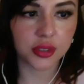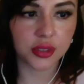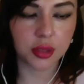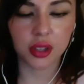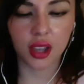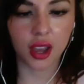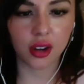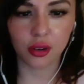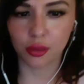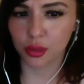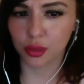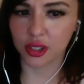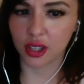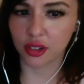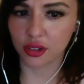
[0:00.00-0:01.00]
Something I don't
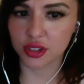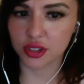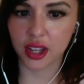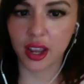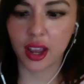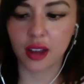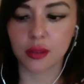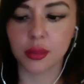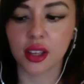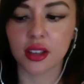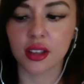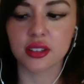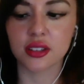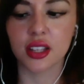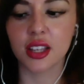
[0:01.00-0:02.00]
really understand
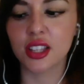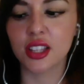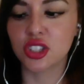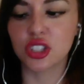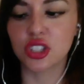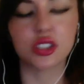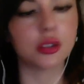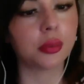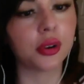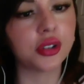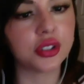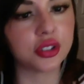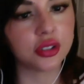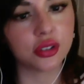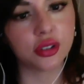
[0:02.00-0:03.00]
because it's just a
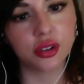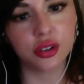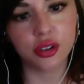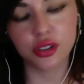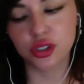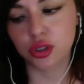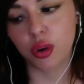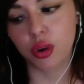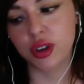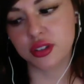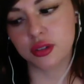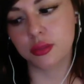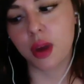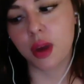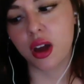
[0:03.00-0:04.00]
personal choice
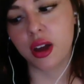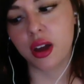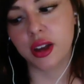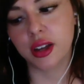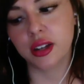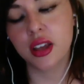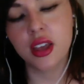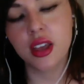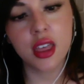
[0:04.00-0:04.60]
of mine